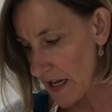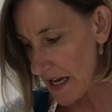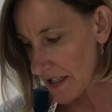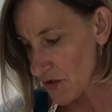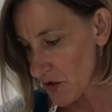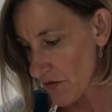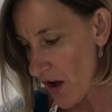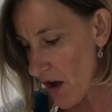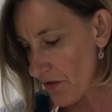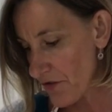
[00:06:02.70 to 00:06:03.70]
add sort of
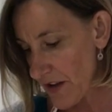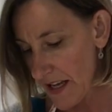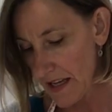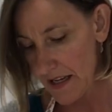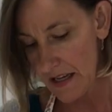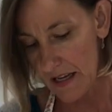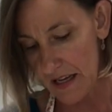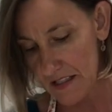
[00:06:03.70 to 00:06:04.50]
half of it and